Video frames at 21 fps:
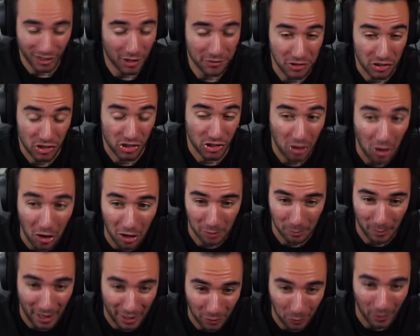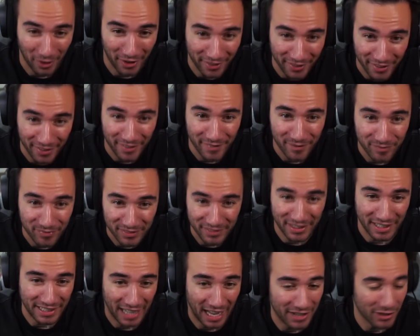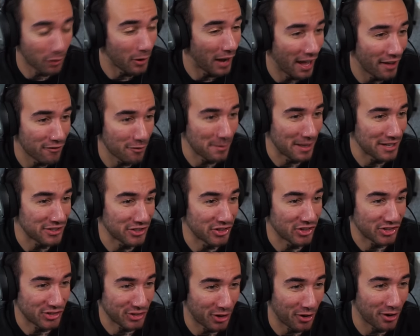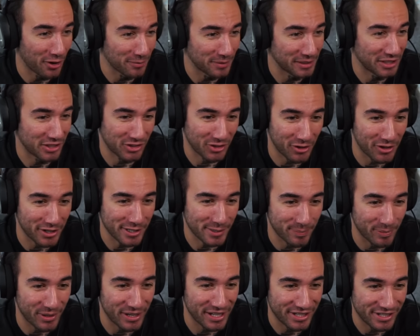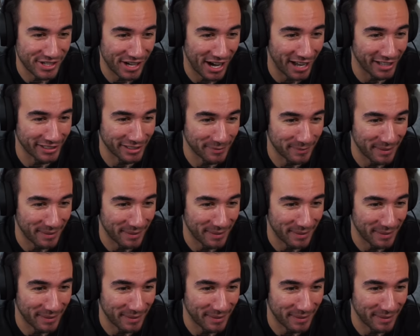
love the song, by the way. Like, I know I haven't mentioned the song, but the song is pretty jolly,